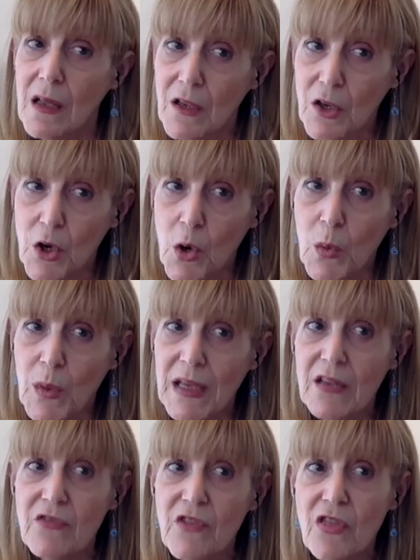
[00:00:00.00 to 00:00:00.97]
you know,
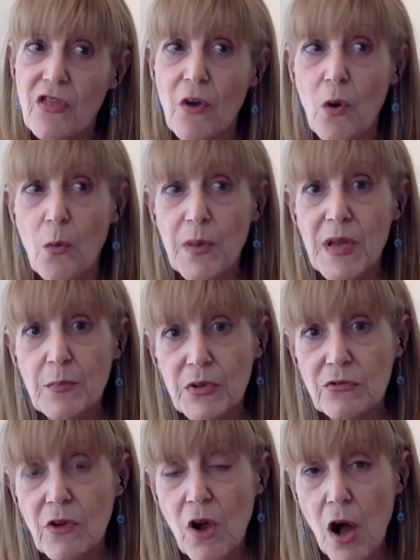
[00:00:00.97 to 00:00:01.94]
even though
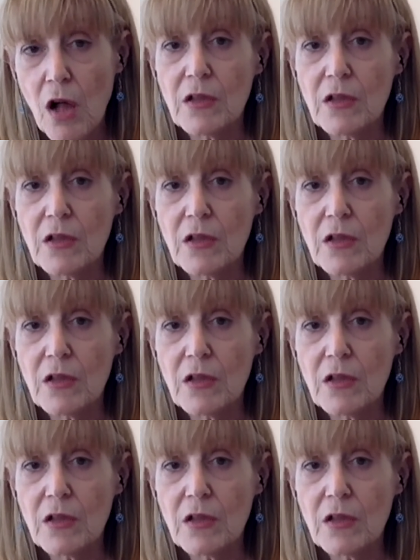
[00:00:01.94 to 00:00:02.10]
people